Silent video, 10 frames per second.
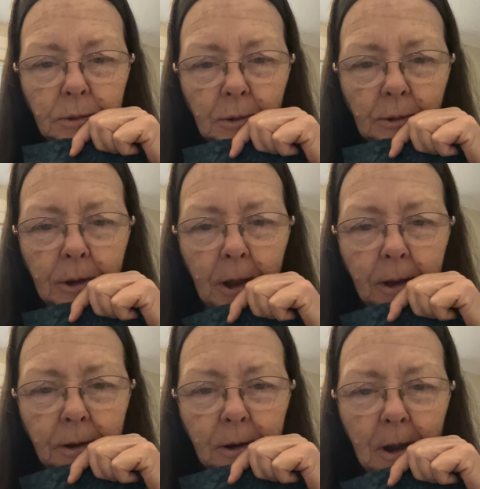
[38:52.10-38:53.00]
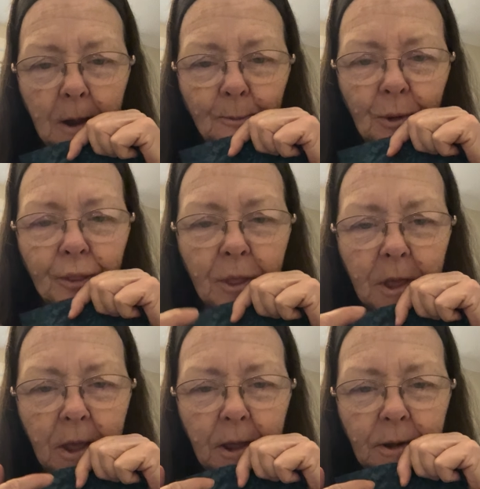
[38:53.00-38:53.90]
Okay, but
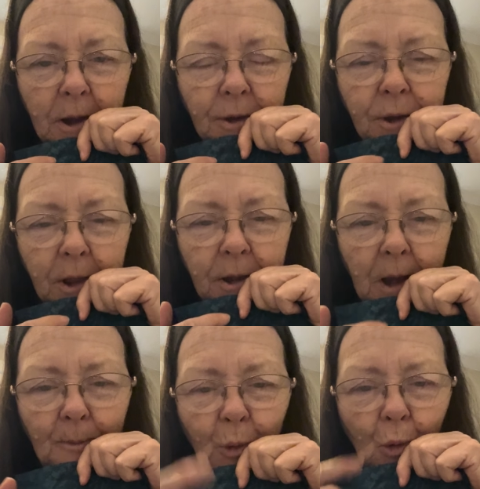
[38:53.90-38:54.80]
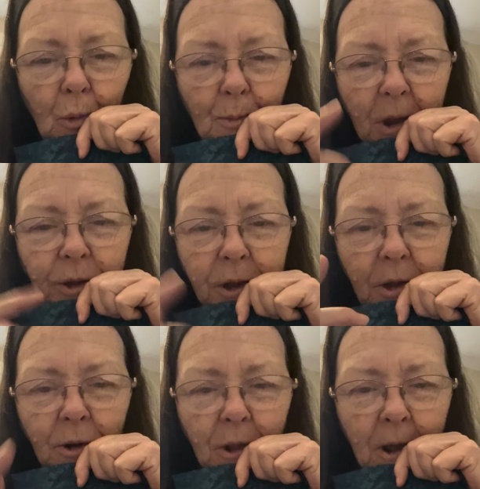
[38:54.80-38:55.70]
then I take and I pull my
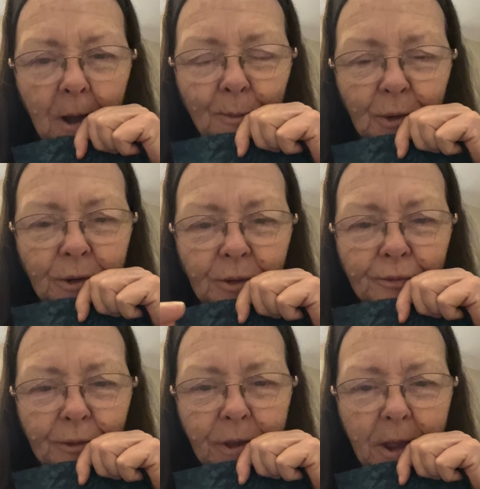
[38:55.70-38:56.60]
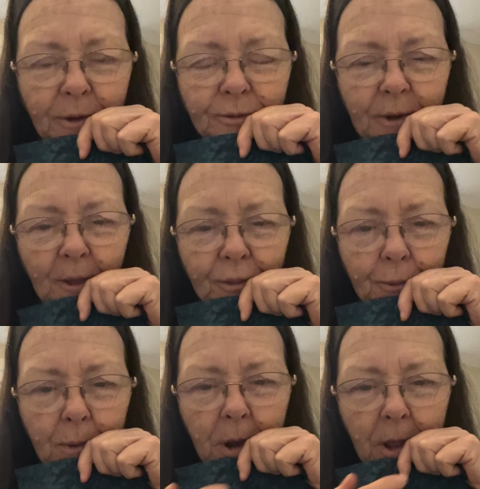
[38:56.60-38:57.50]
needle up and disengage that
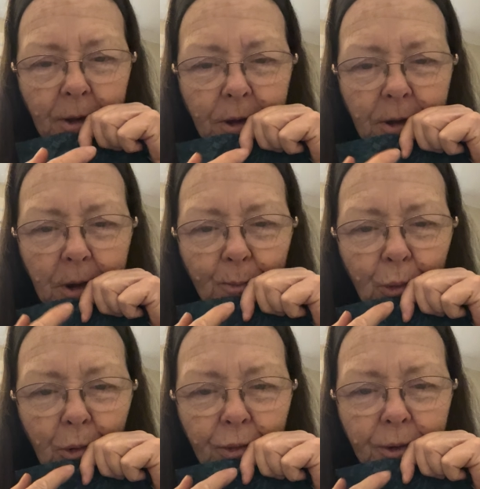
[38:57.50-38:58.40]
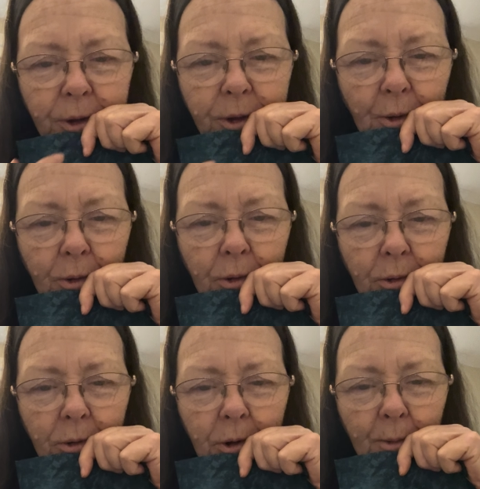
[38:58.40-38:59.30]
thread, and I pull the needle
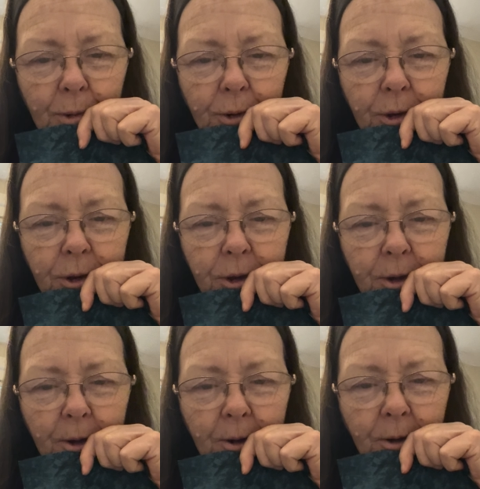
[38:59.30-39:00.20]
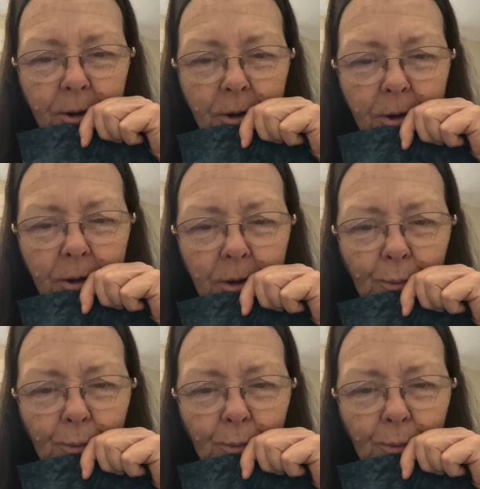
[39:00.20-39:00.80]
over to here and